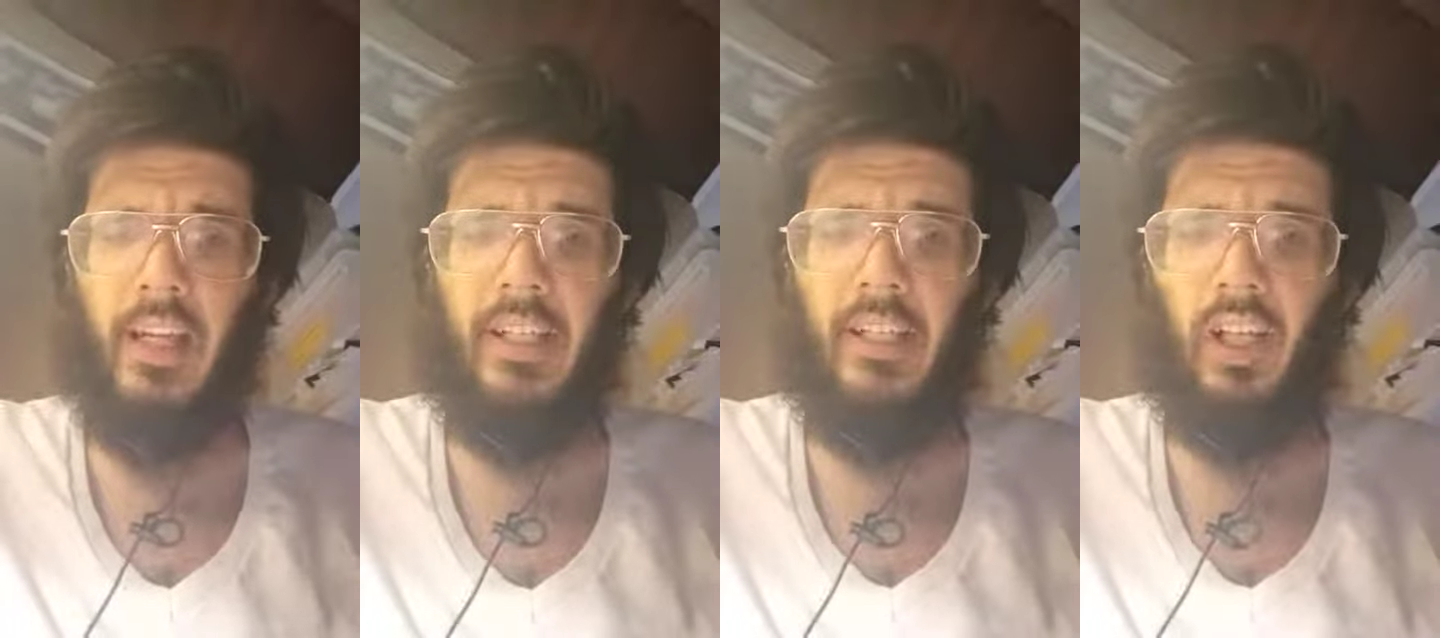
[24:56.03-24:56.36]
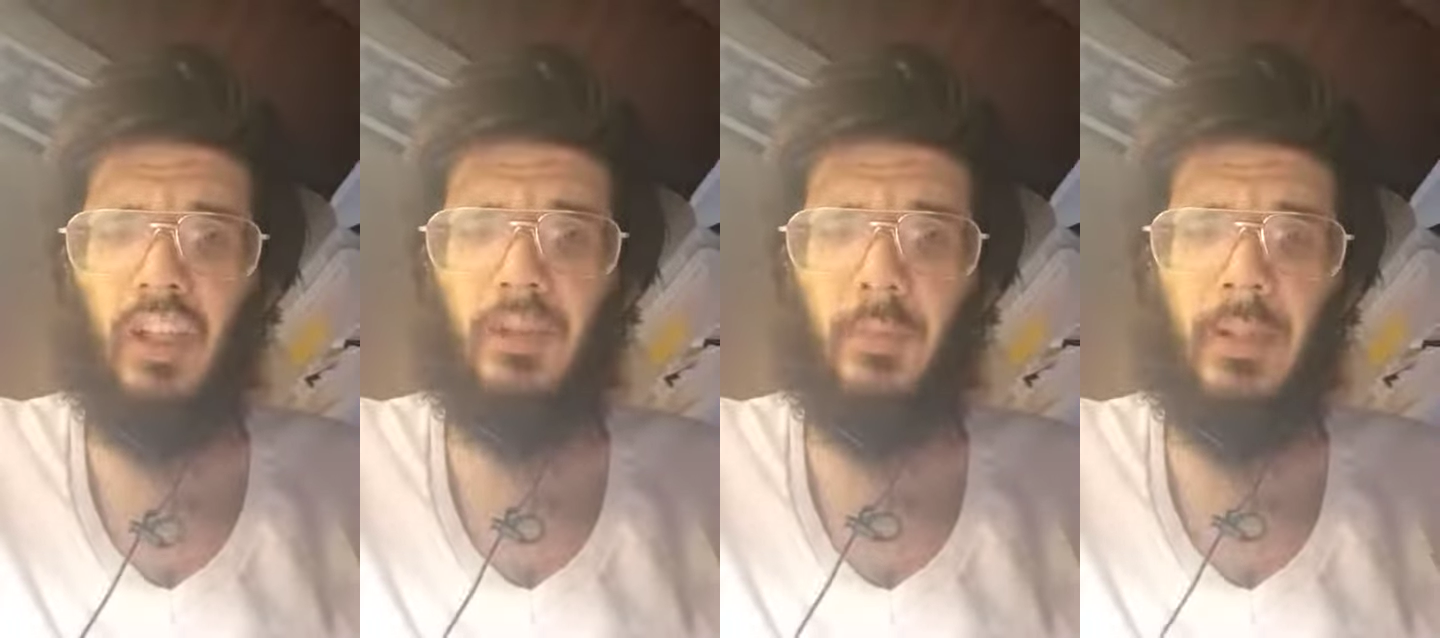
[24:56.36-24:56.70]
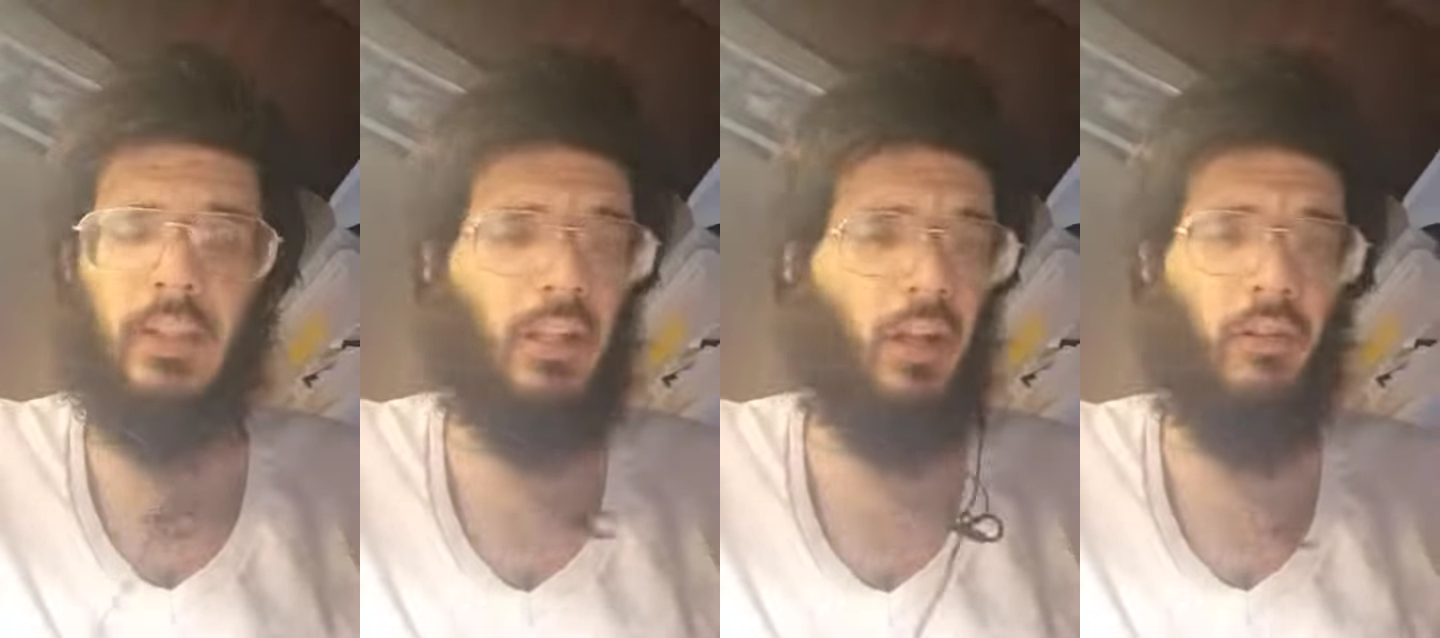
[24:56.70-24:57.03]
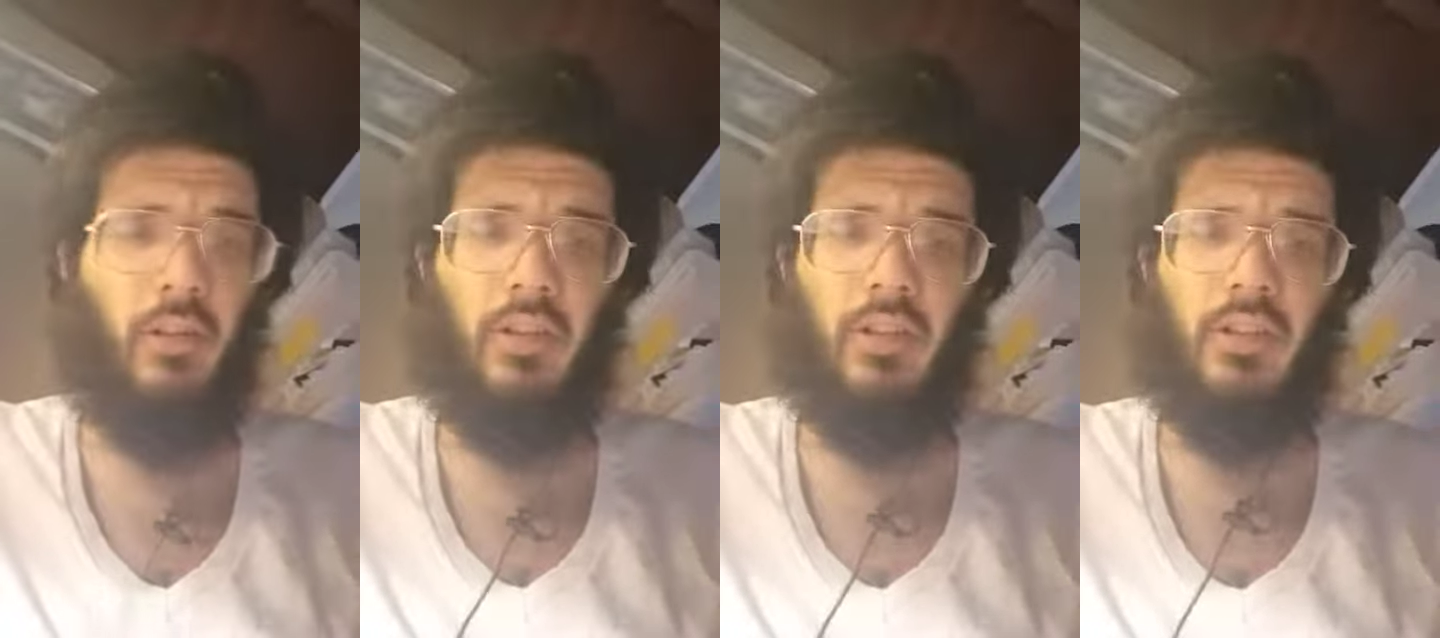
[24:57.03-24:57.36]
It cost me
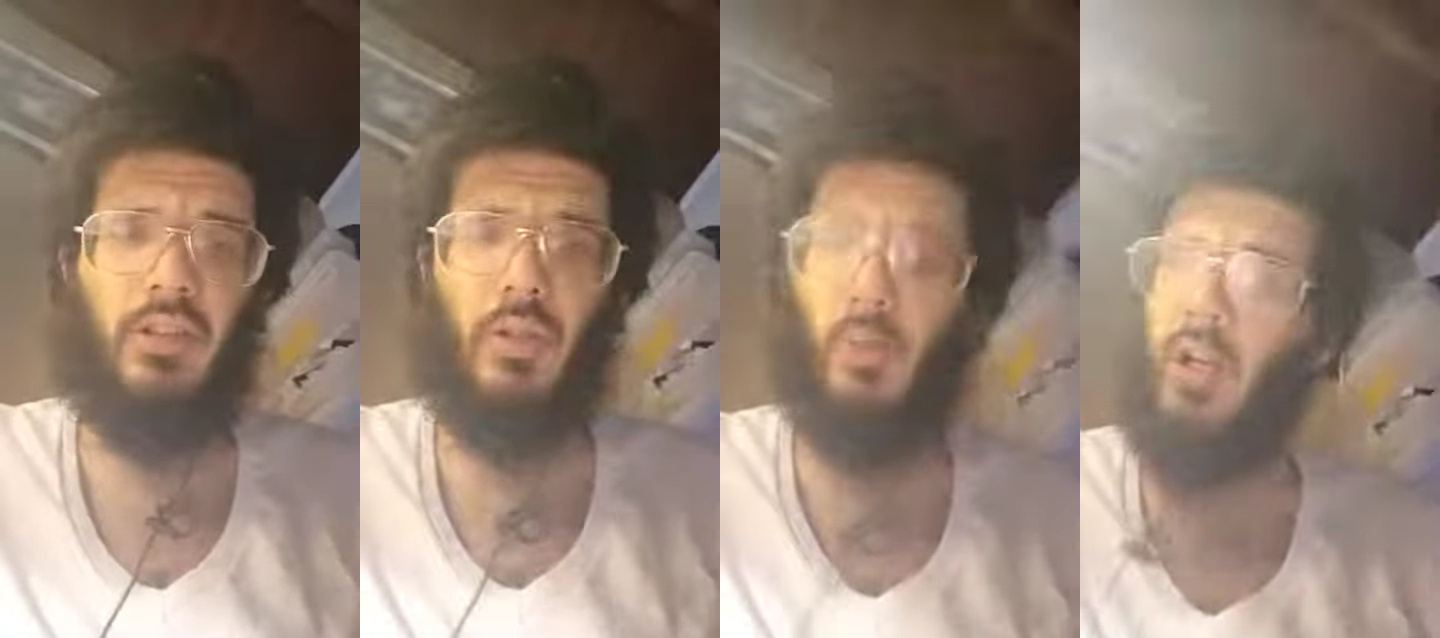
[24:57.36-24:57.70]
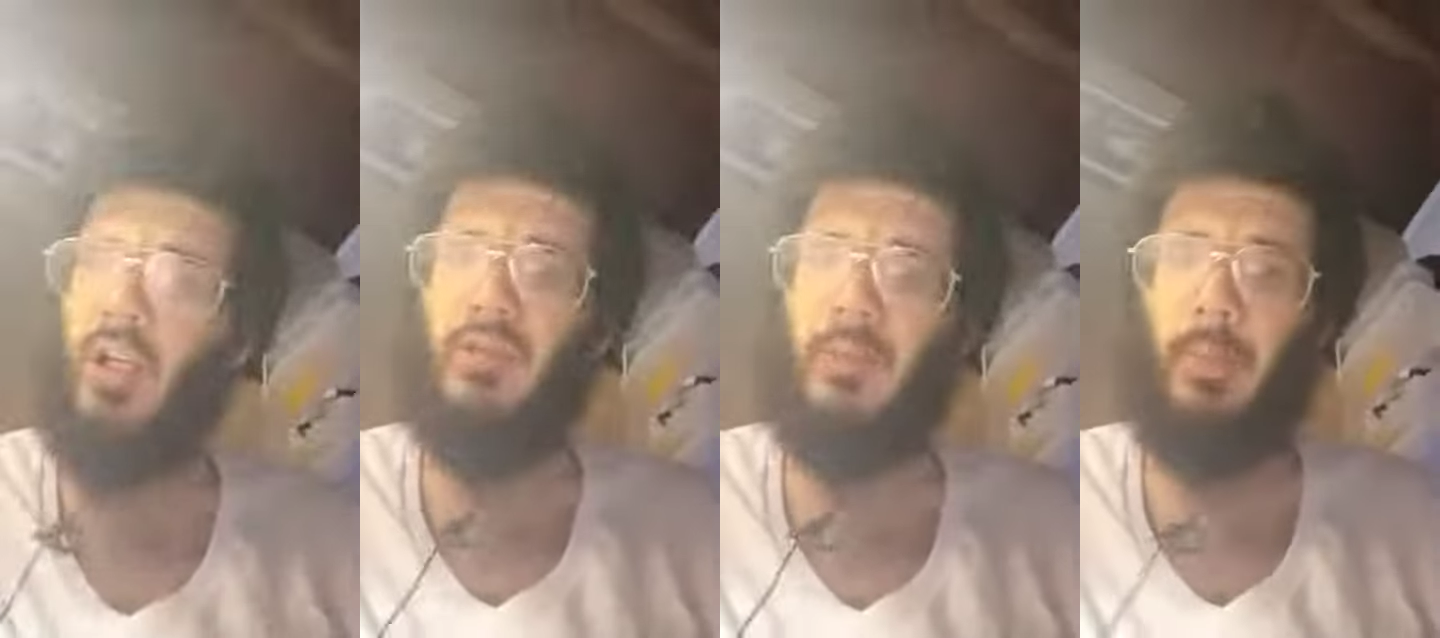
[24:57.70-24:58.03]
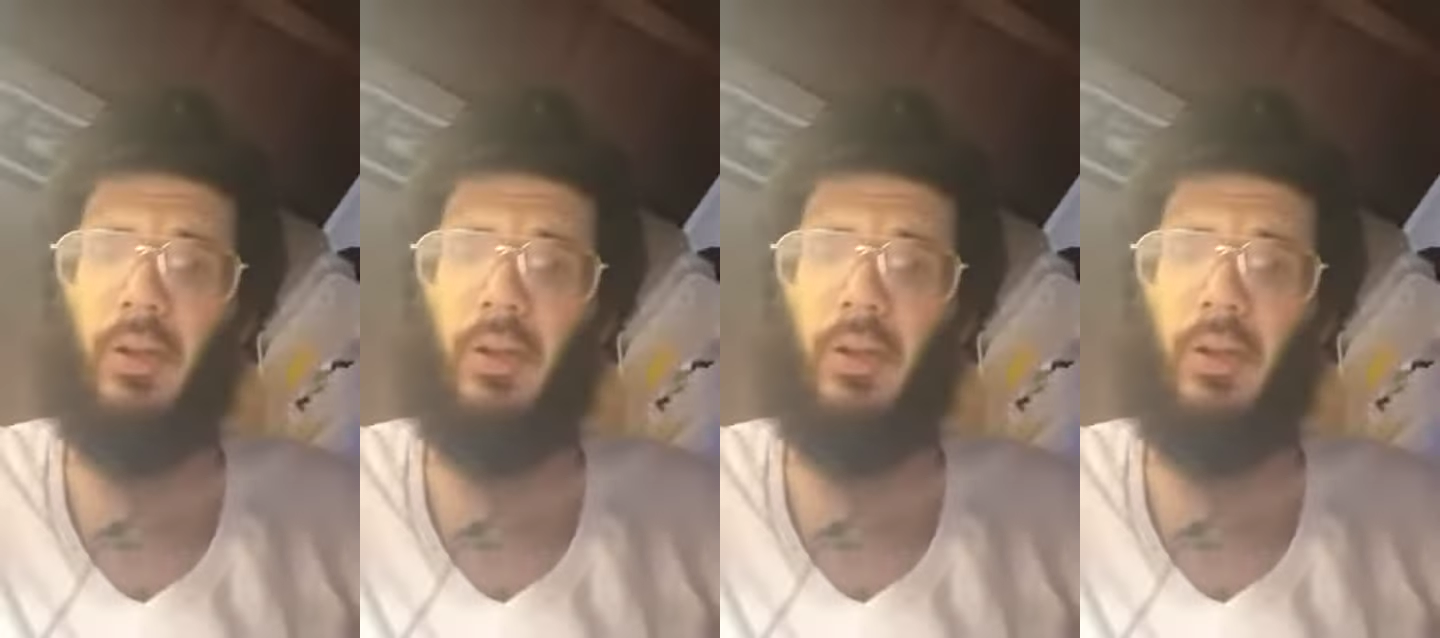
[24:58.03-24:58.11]
another $200